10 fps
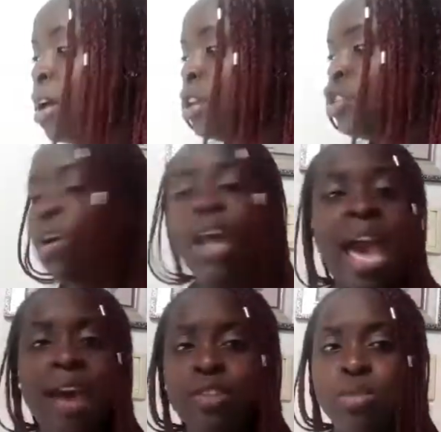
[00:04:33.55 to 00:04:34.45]
don't
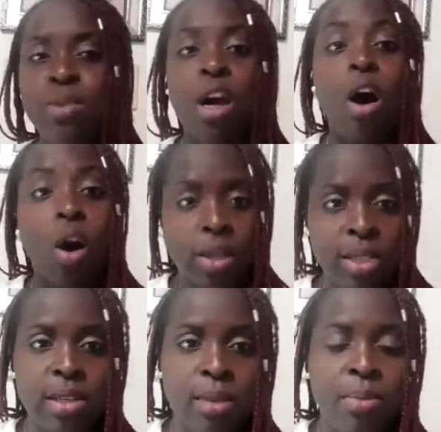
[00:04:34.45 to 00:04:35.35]
have to be
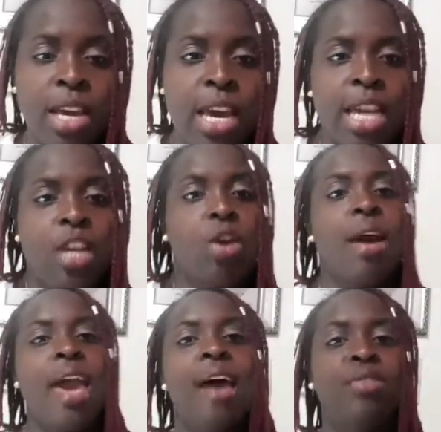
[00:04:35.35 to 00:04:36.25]
awesome. It don't
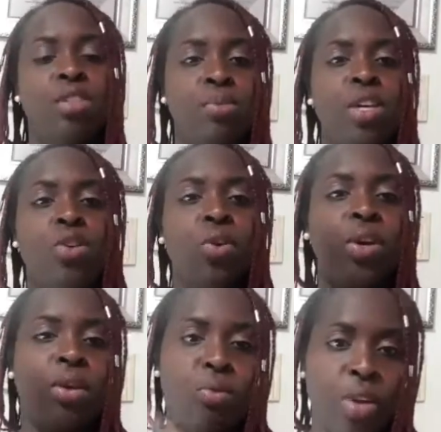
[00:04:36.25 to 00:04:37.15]
have to be your
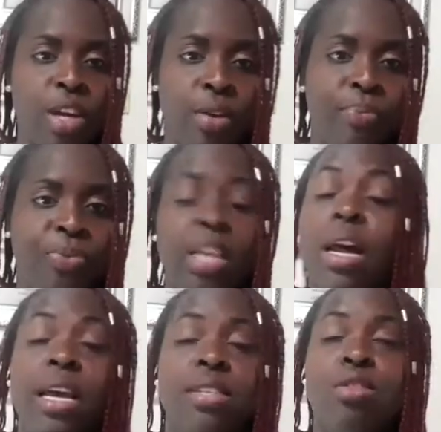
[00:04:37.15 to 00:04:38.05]
career. It
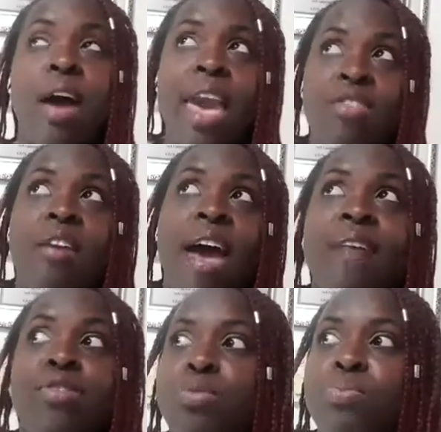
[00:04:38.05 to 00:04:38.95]
don't
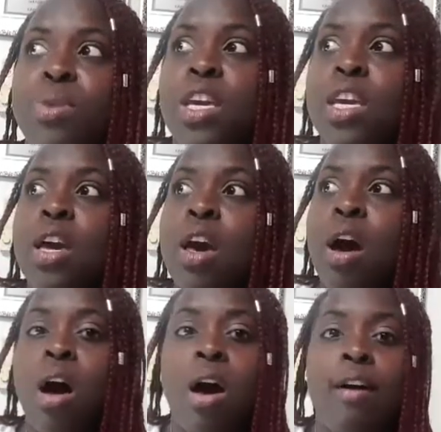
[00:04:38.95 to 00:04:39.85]
have to be
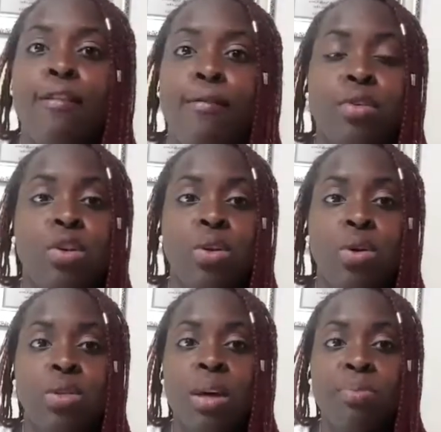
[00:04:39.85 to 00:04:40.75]

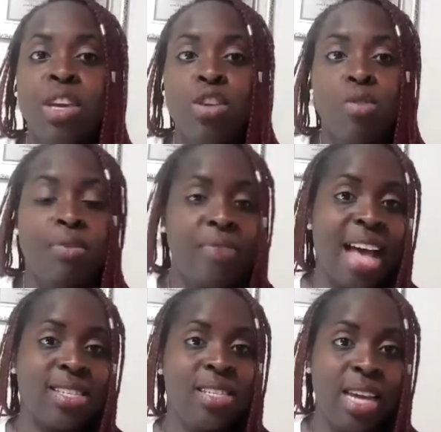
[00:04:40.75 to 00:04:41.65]
something you are
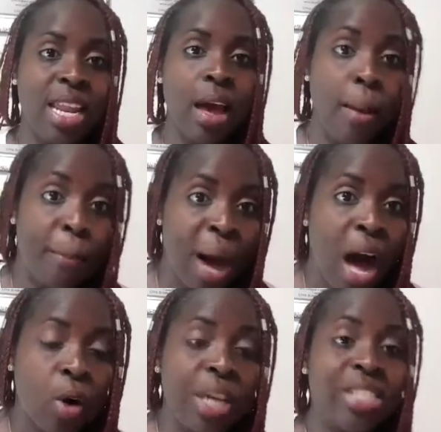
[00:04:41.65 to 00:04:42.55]
fascinated
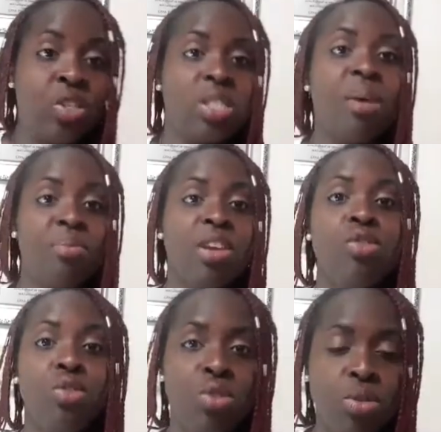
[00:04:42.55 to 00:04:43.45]
about. It's just something
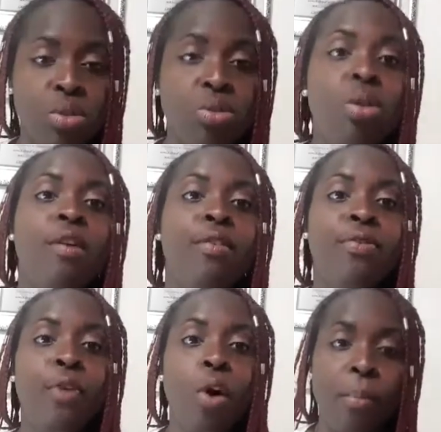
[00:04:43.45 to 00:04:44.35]
you do
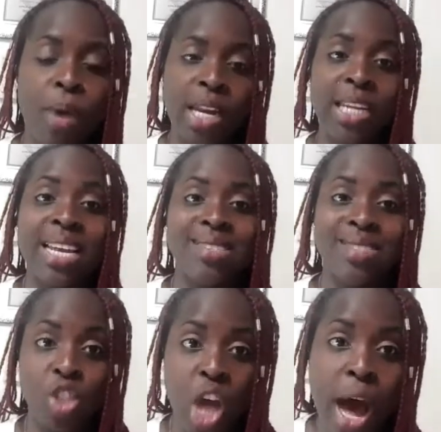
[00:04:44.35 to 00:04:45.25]
for money. That's
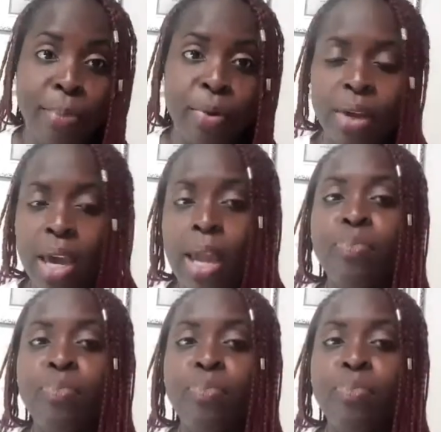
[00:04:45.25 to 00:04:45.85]
job. Okay,